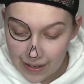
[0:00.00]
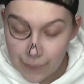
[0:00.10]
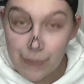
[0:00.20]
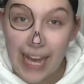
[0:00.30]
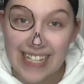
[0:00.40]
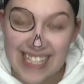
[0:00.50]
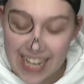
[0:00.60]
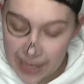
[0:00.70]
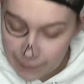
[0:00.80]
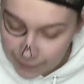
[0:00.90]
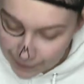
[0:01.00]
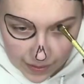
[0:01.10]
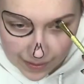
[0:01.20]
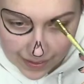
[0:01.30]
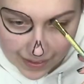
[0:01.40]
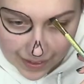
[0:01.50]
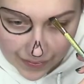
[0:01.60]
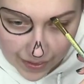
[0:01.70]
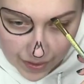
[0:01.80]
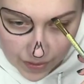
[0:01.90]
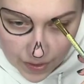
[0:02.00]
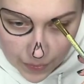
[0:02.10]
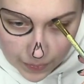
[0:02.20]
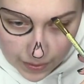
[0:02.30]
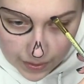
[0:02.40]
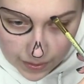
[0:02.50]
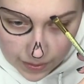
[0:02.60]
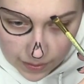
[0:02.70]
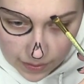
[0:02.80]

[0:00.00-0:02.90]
bad time. And now the other one.